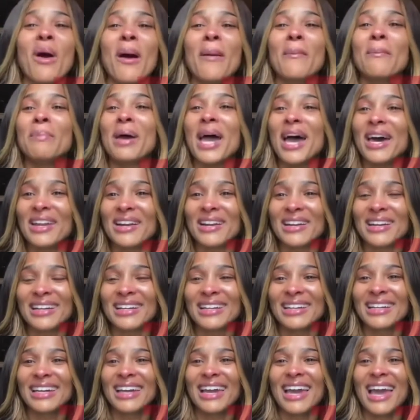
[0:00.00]
It's gonna be more
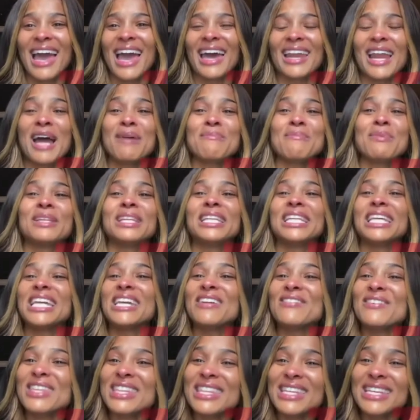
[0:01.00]
suffering.
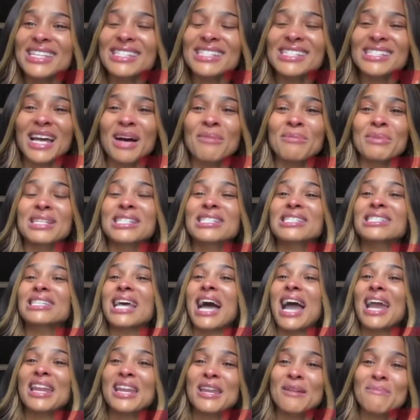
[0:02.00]
Lockdown will come again
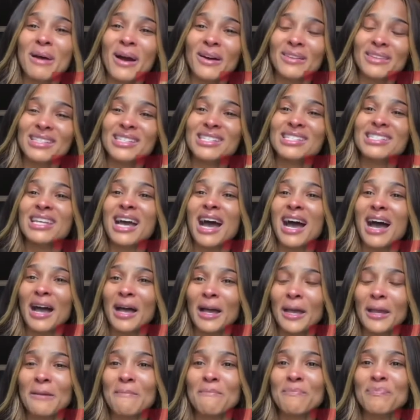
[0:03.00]
from the
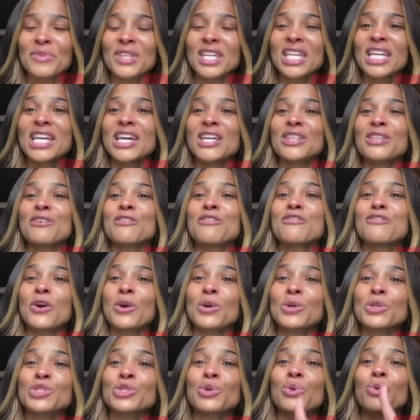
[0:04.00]
coronavirus.
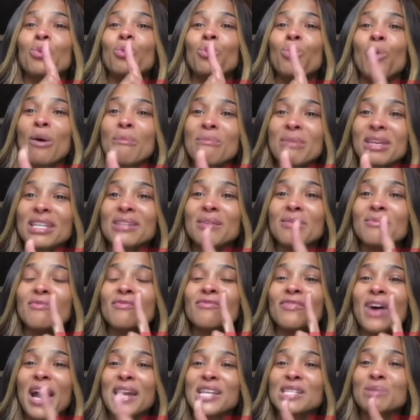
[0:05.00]
So people ain't gonna care what
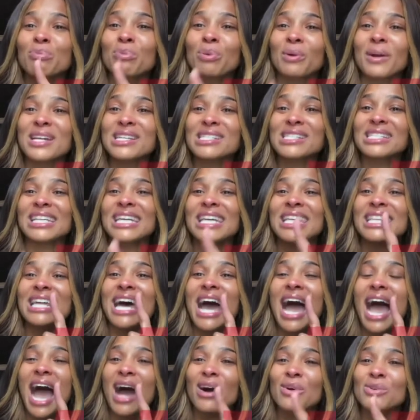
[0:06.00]
Biden gonna have to say
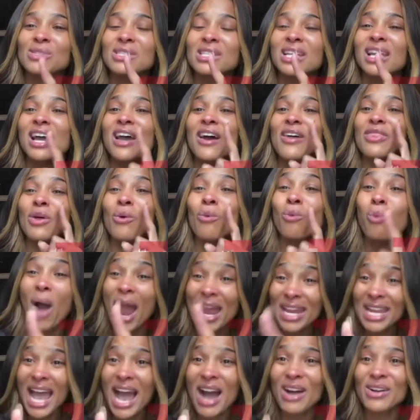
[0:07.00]
or, or Kamala
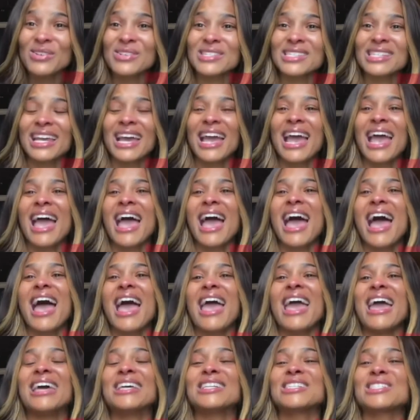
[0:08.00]
Harris.
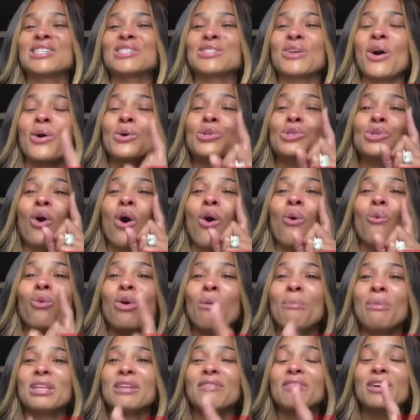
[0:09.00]
It says, nor
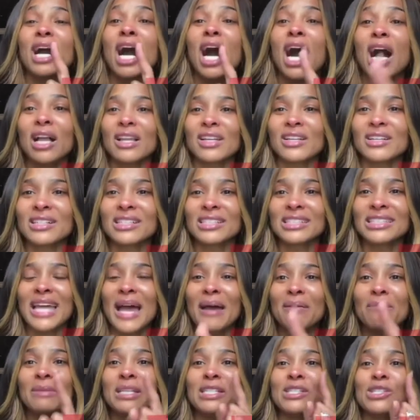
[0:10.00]
princes,
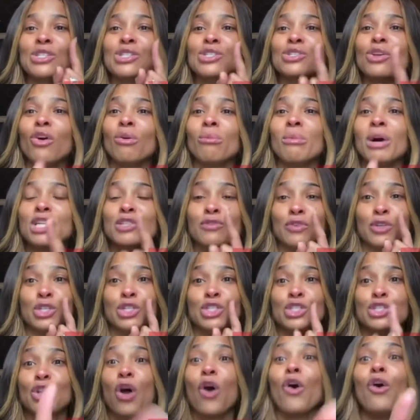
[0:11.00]
your your mayors, your
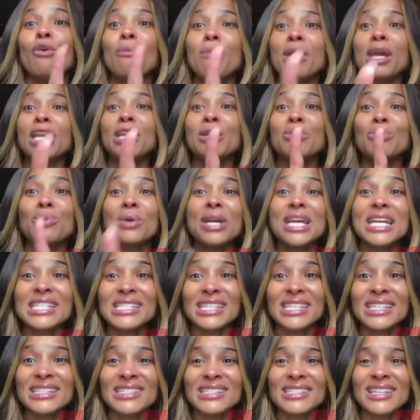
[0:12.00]
governors. It
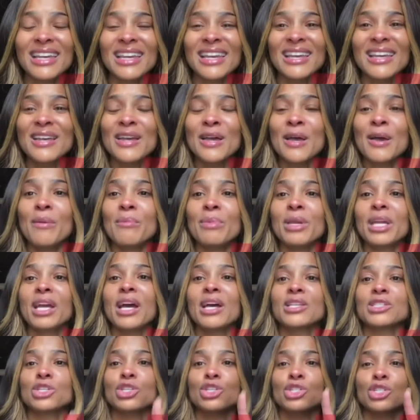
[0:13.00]
says, the course of
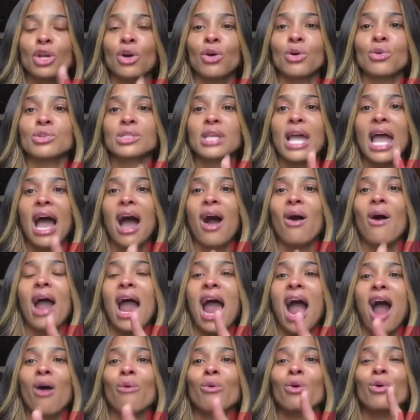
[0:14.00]
their actions,
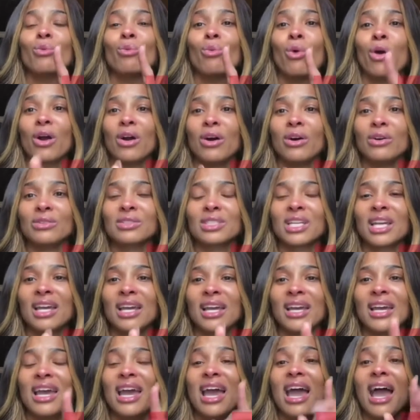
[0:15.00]
shall
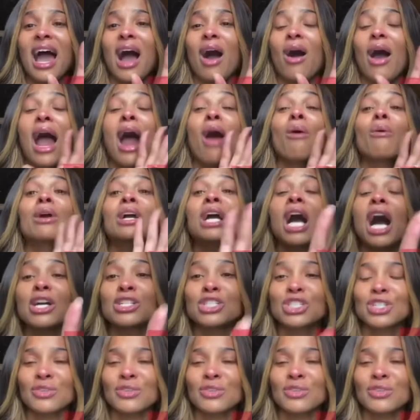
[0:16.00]
stand in their power.